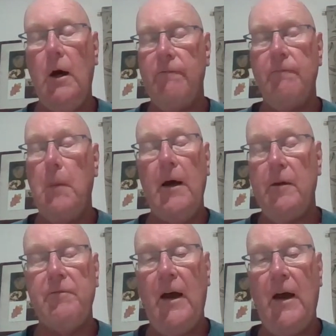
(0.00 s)
often by
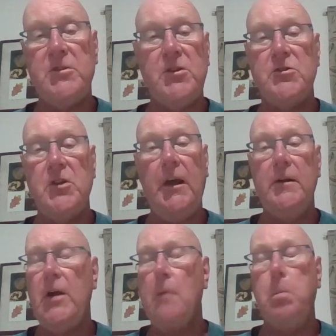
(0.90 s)
the pharmacist
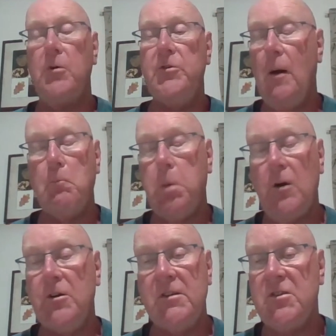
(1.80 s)
again, don't put it on
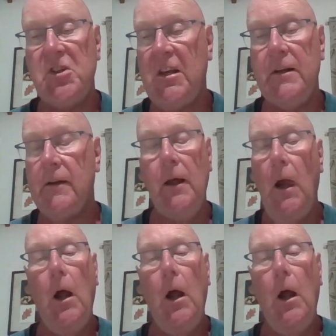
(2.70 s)
broken skin.